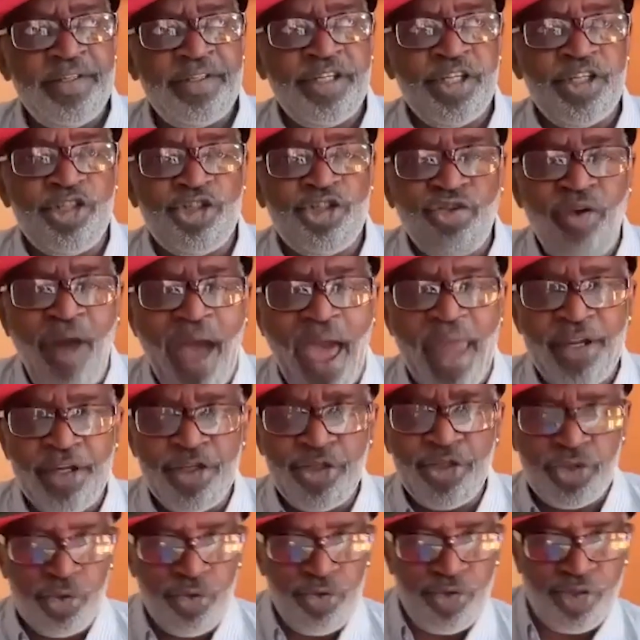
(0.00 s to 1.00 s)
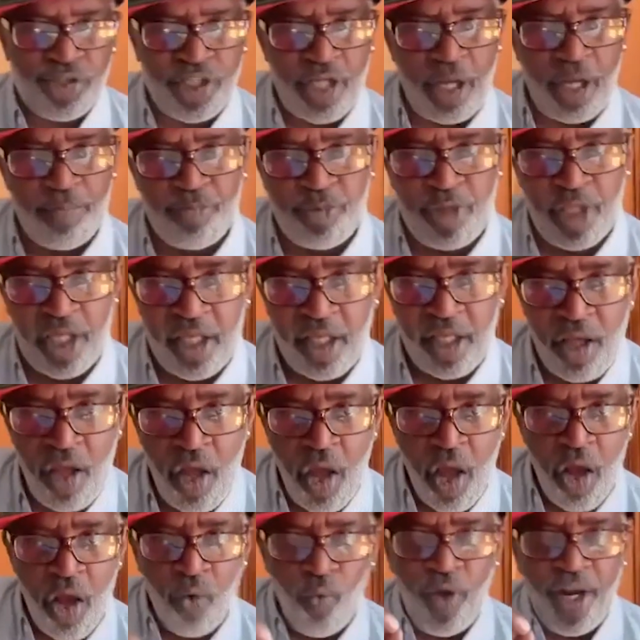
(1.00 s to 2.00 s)
to try to do something
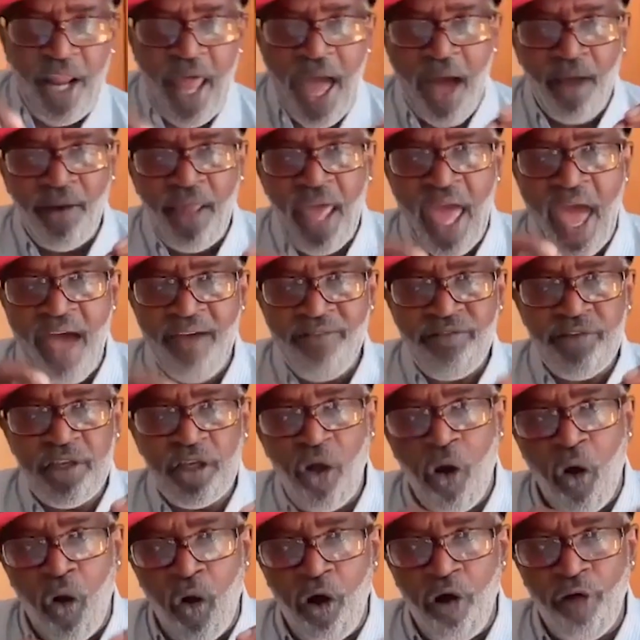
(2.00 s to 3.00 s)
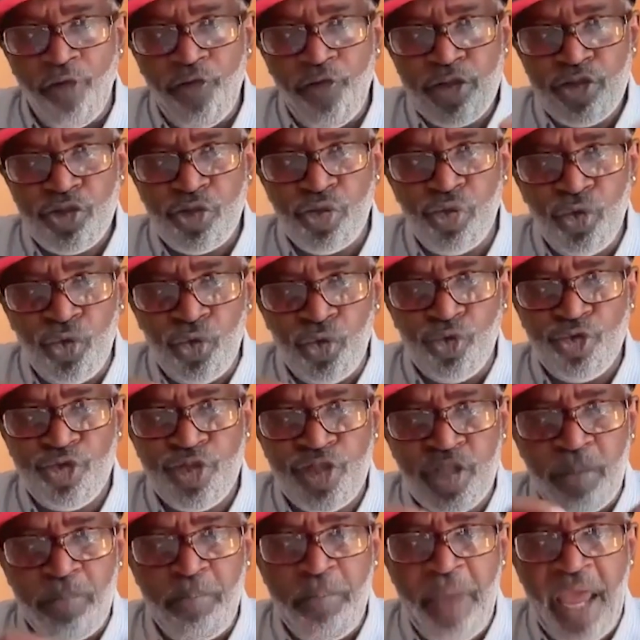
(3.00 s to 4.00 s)
without having all the
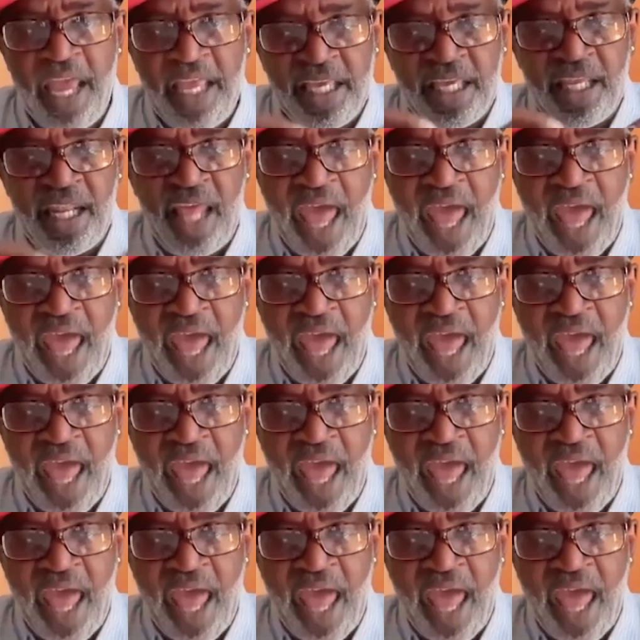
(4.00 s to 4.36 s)
tools to make it